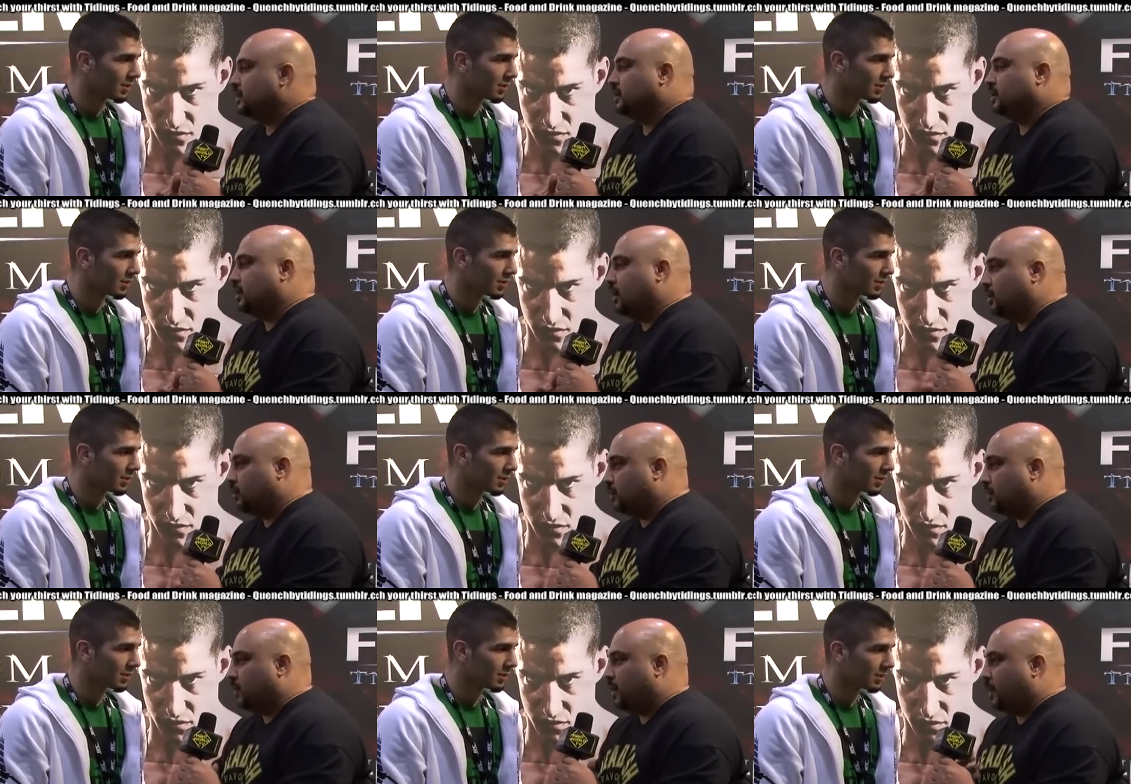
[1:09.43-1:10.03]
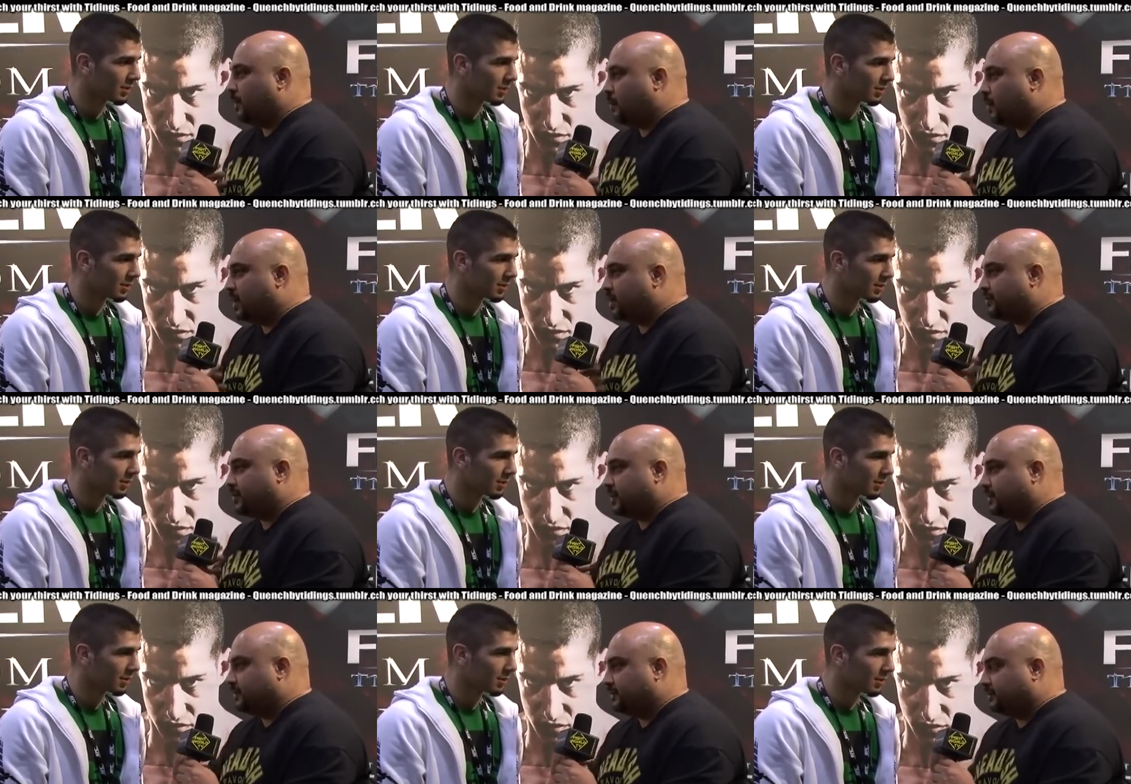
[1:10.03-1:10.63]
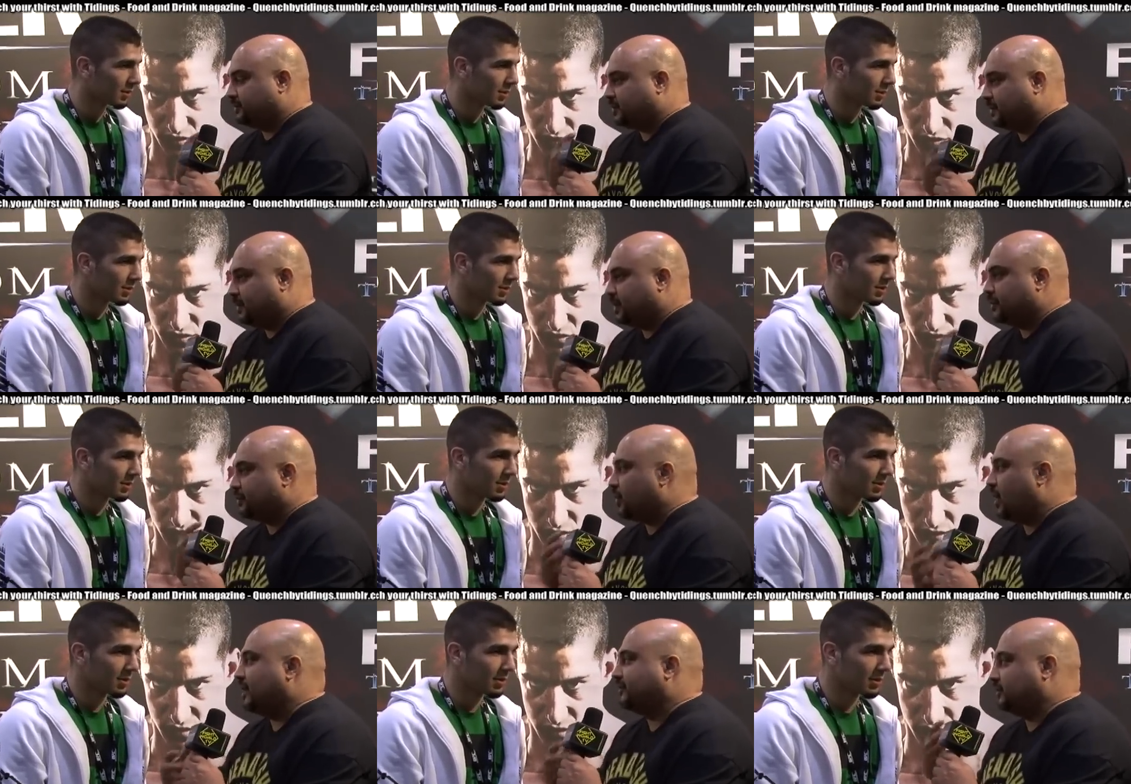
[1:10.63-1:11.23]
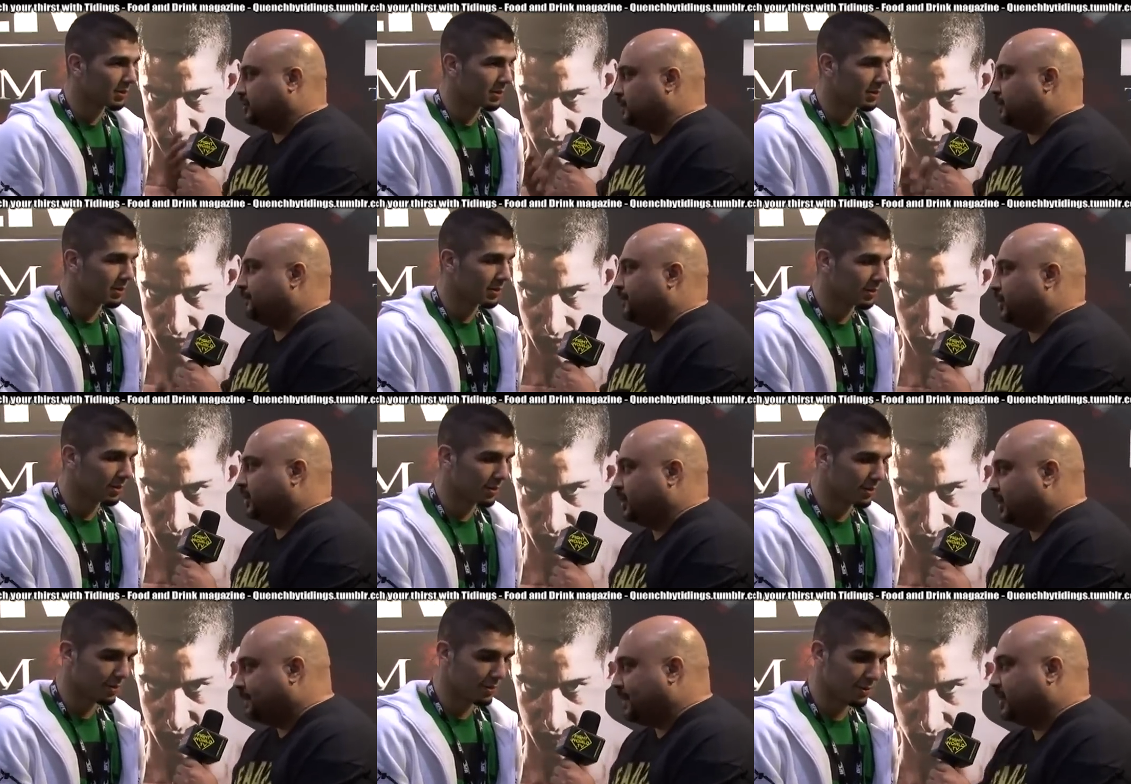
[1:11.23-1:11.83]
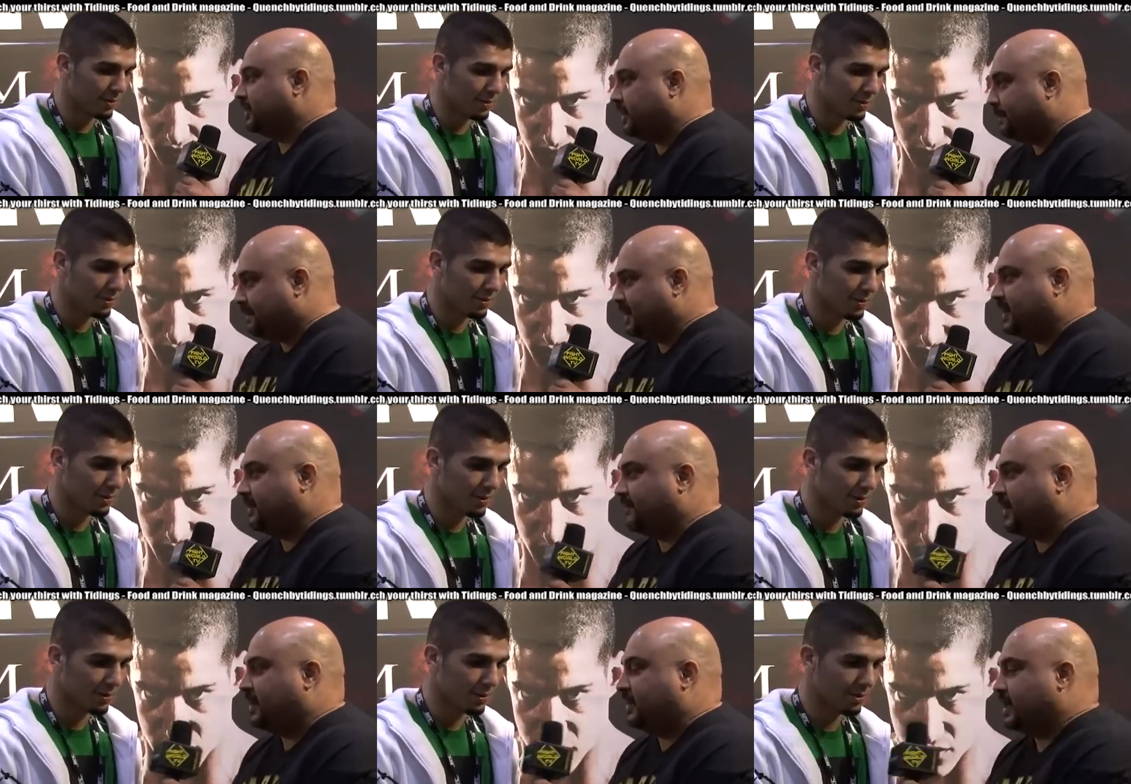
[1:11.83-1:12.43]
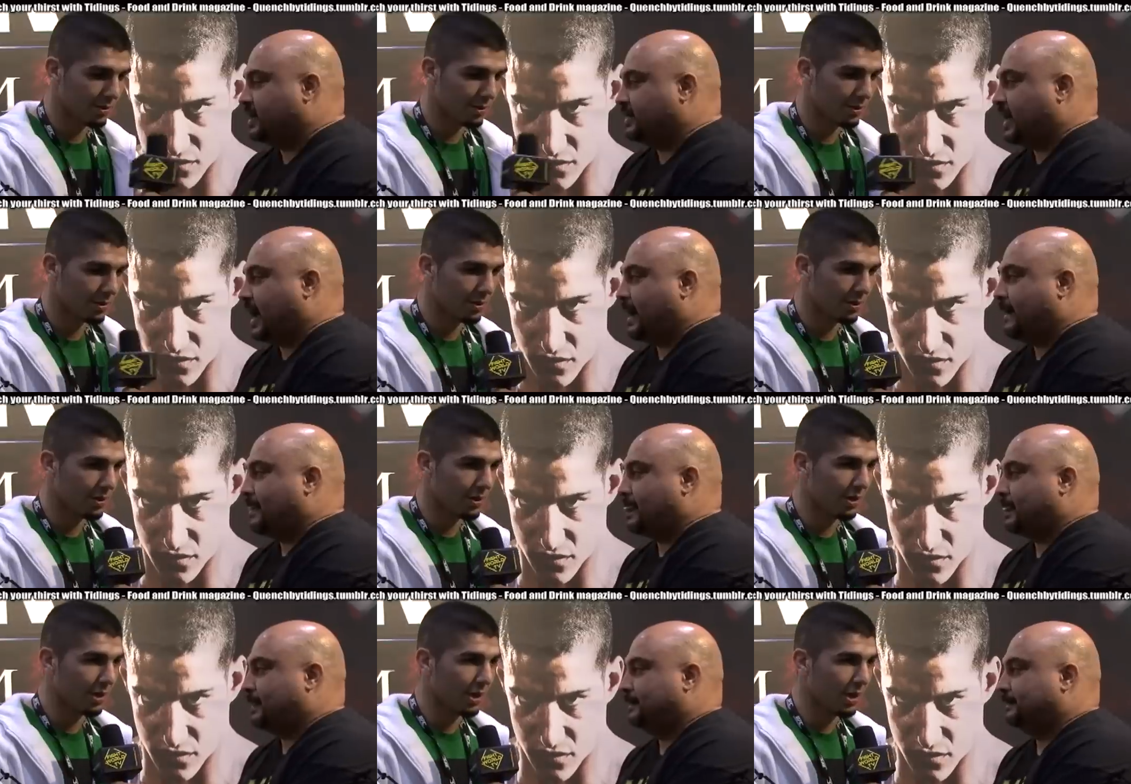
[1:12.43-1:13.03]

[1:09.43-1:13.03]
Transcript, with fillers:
Speaker 1: You know, uh, what are the, some of the thoughts that you're feeling about a big event like that?